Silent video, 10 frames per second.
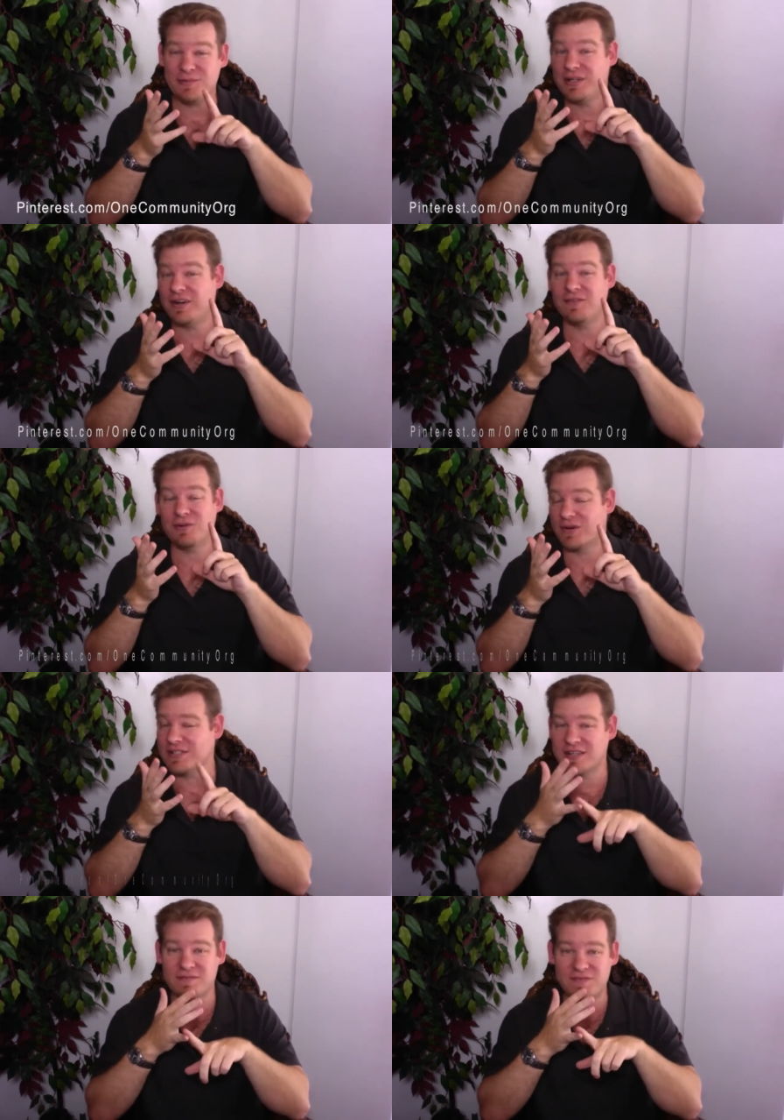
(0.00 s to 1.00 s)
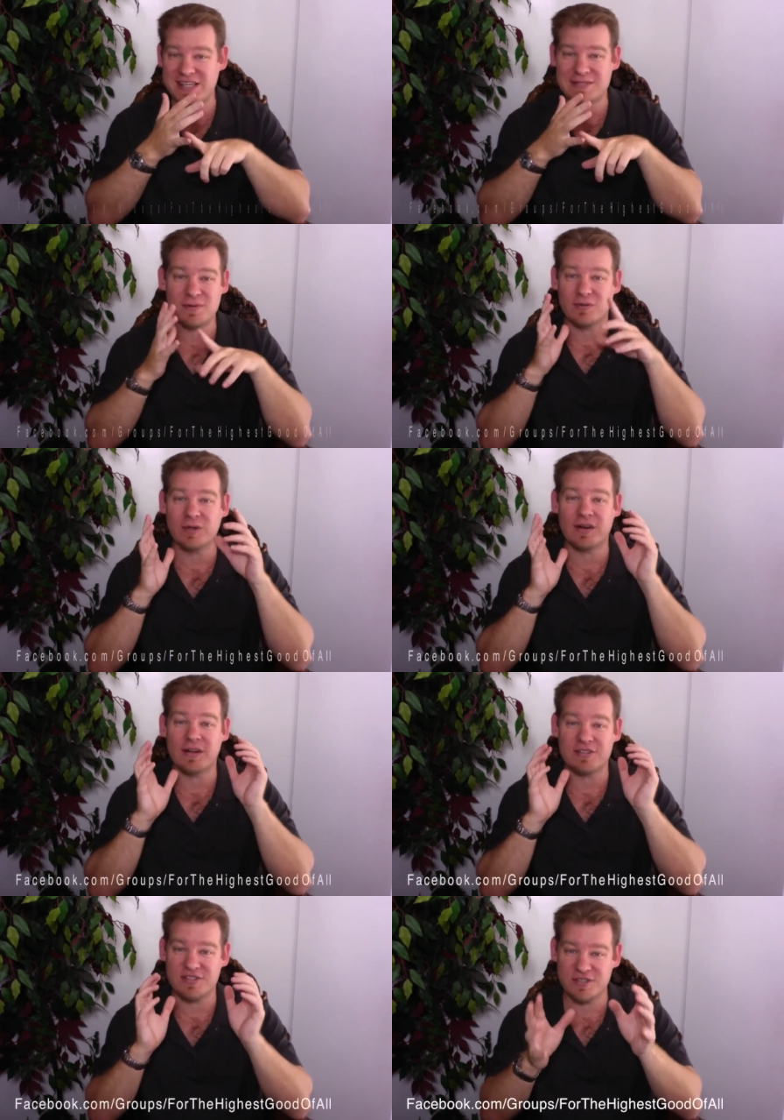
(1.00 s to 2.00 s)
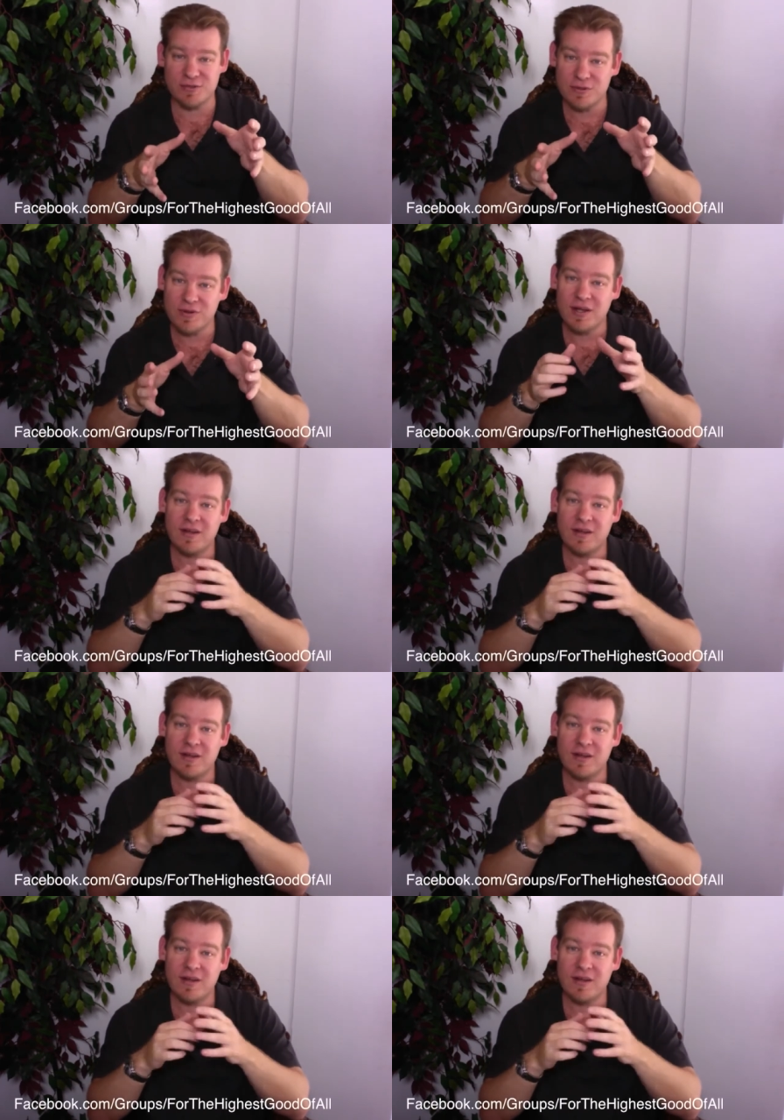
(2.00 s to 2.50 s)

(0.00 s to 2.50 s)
we are of course on Facebook, we are on Sue,